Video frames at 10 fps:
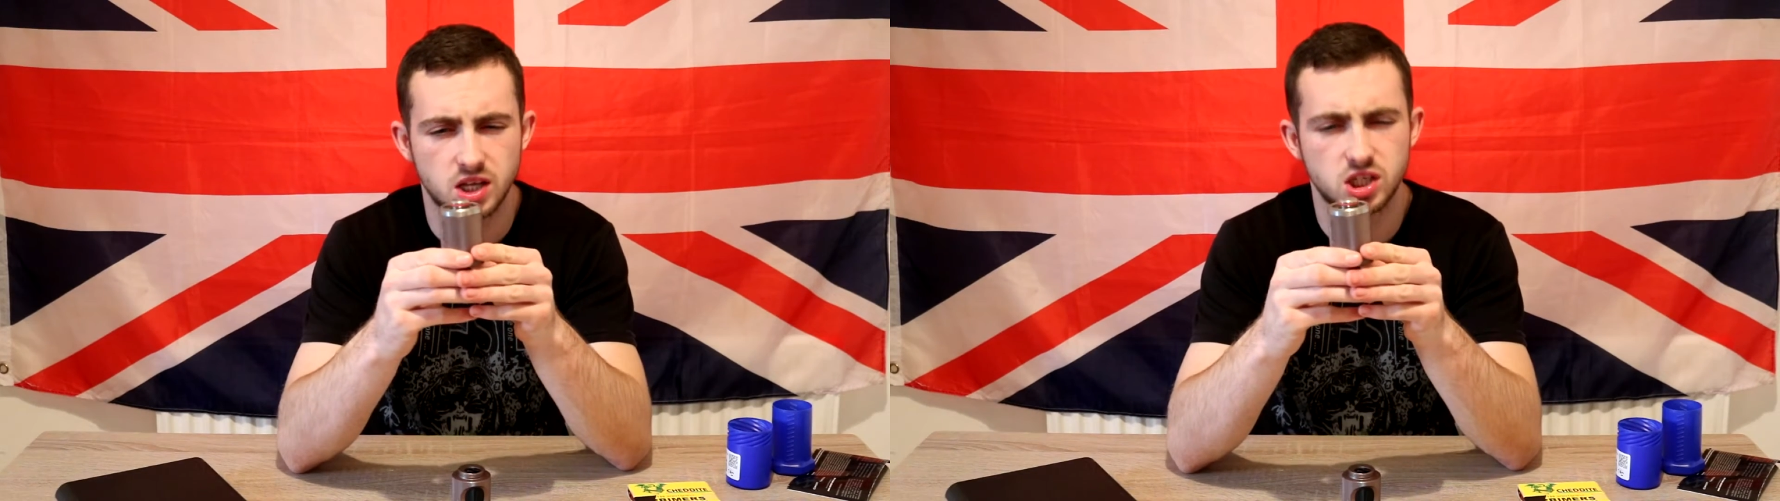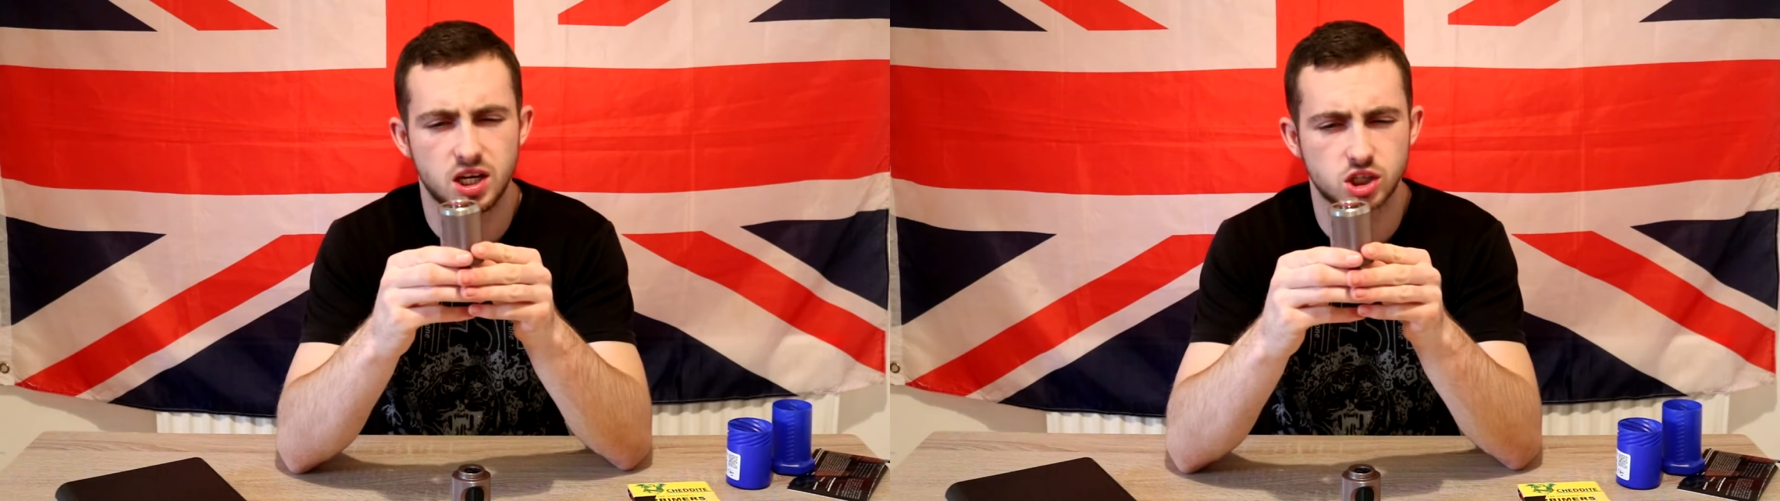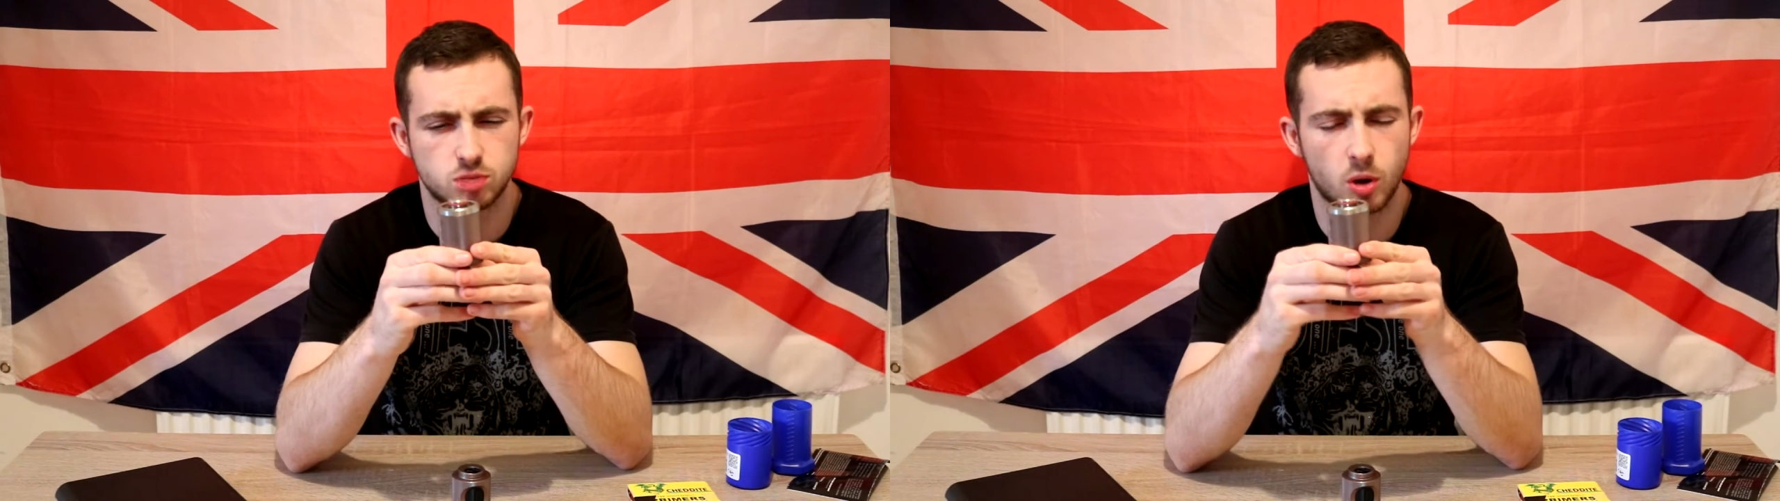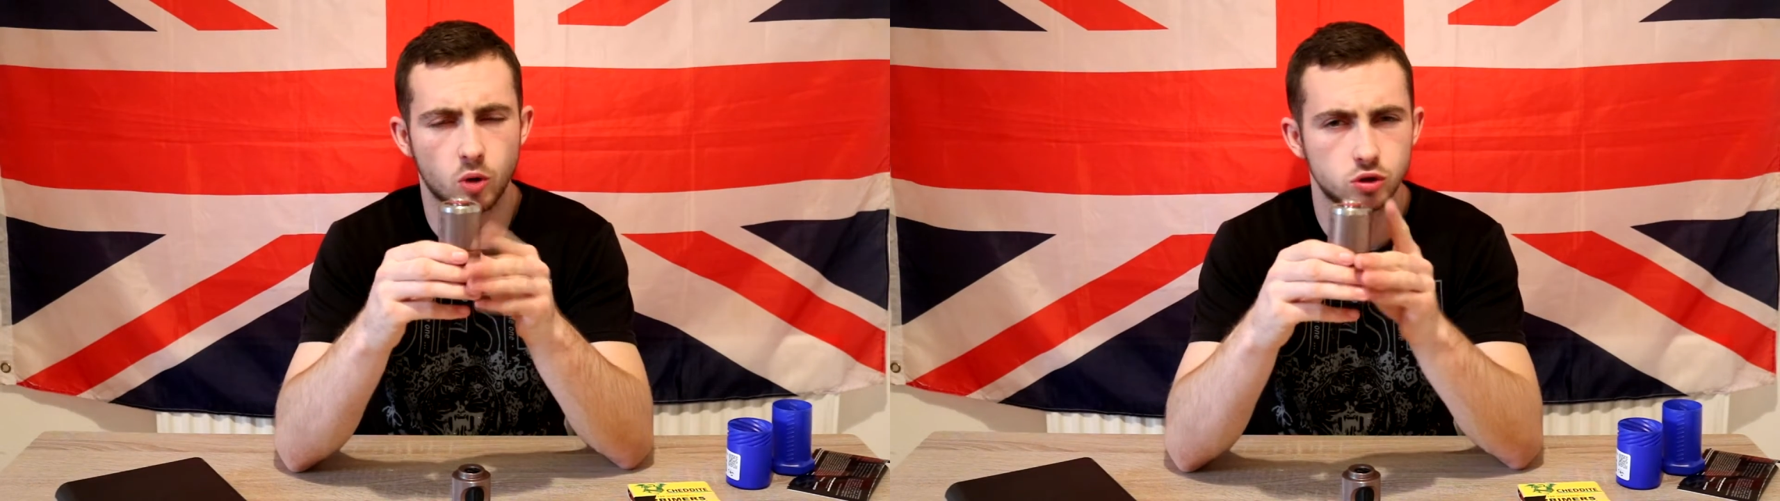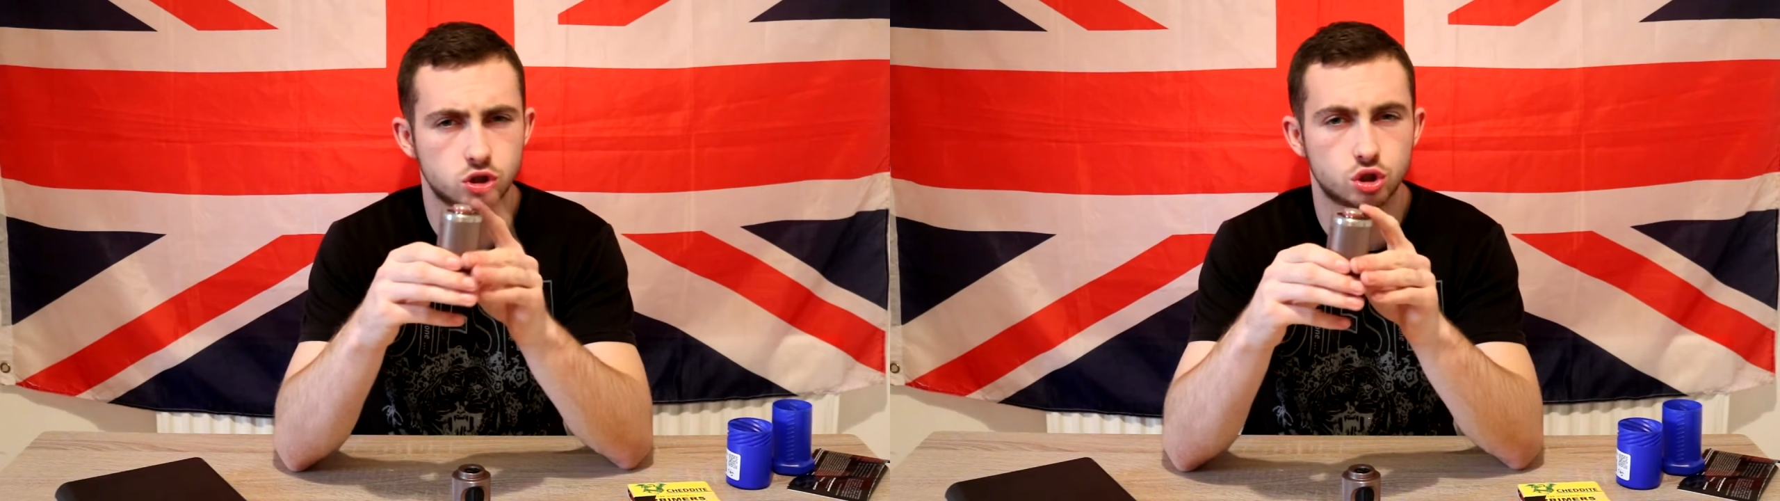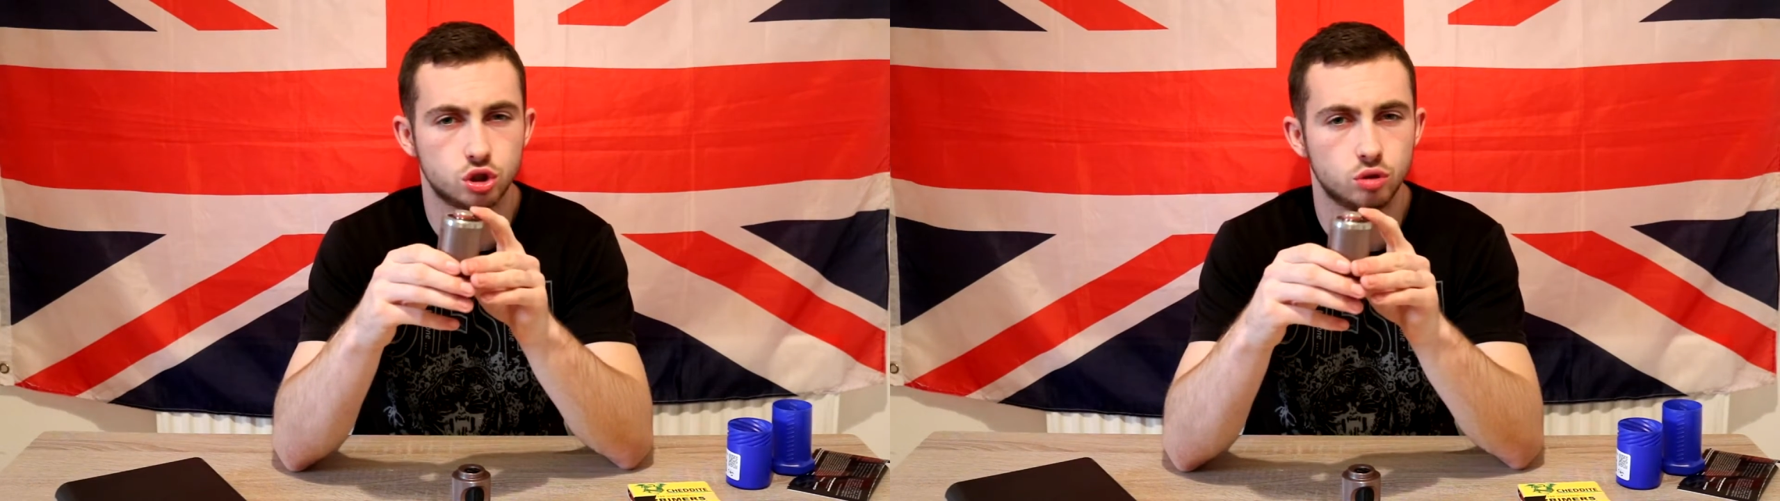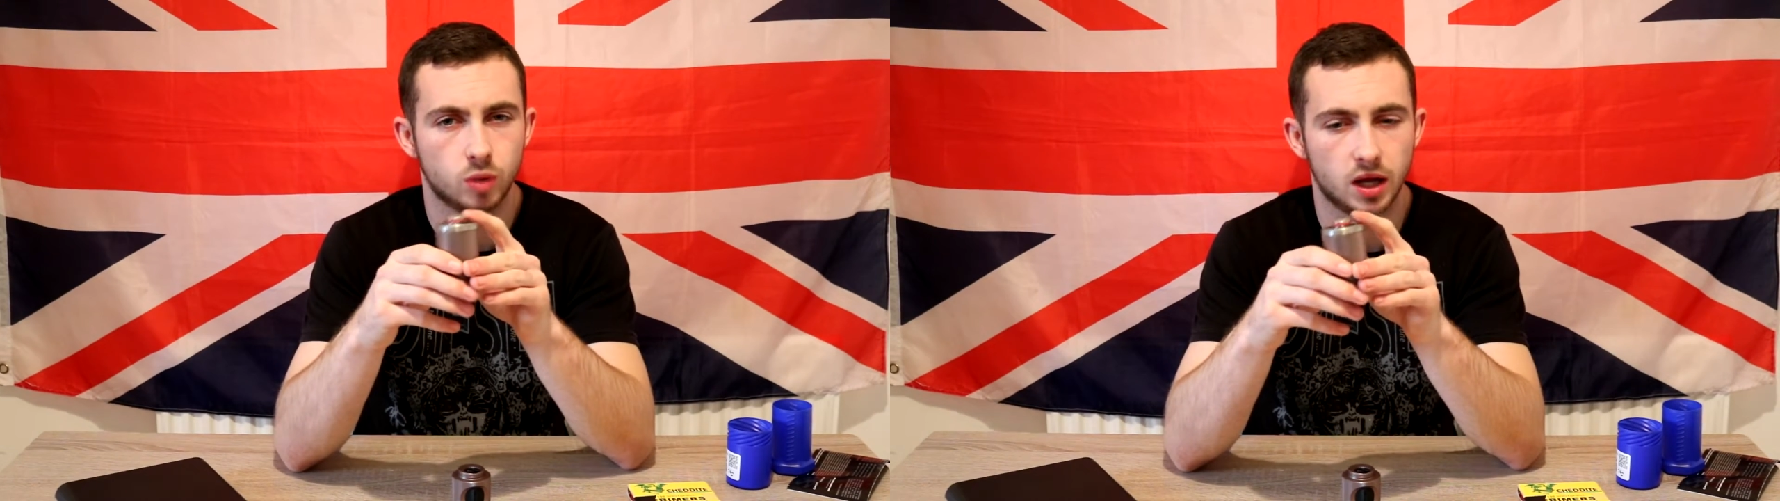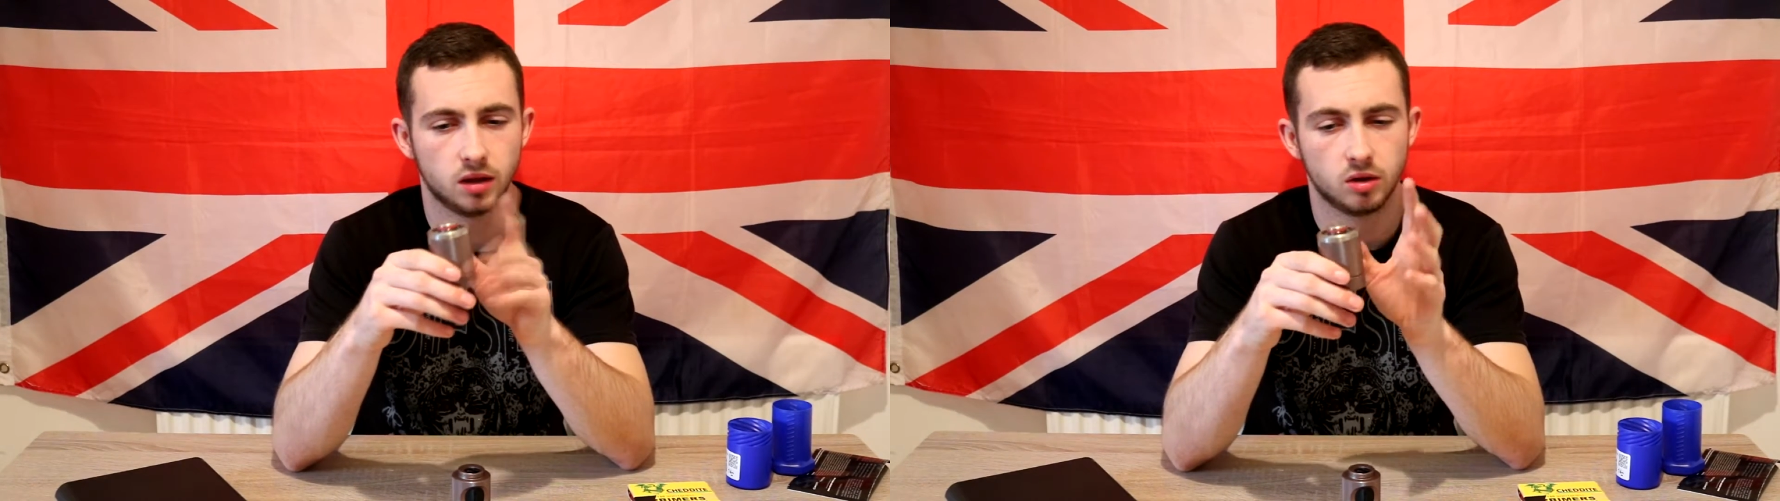isn't exposed too
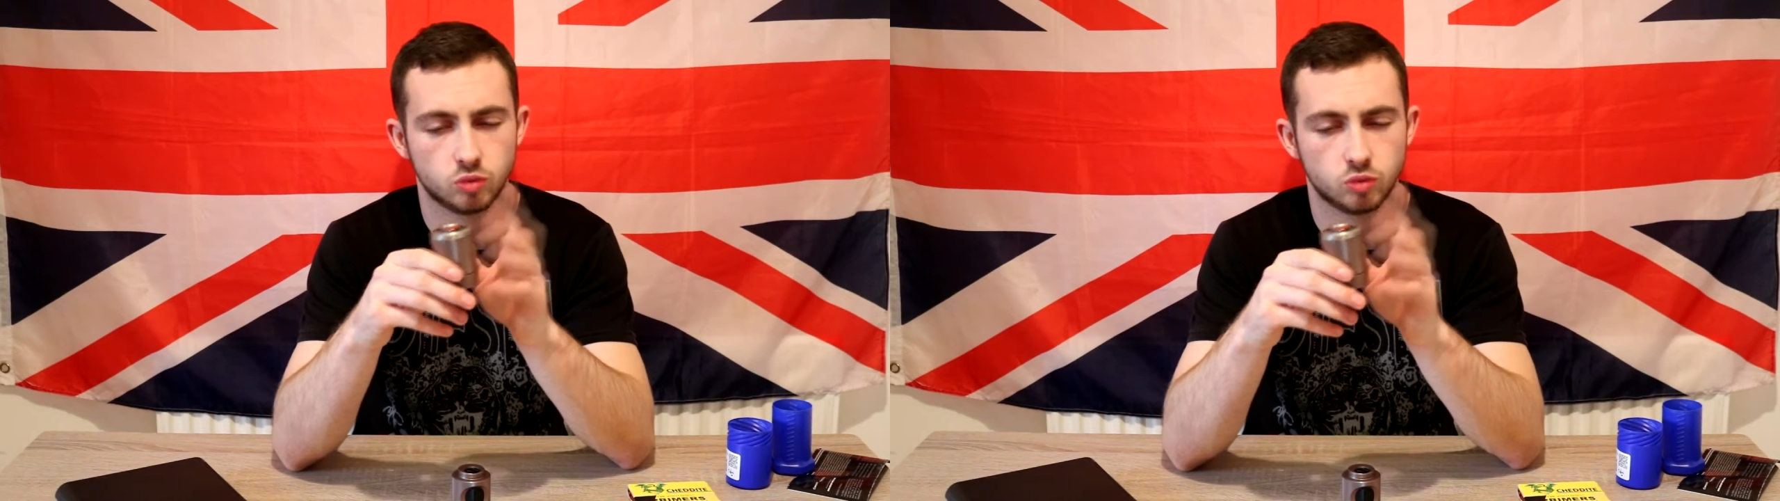well,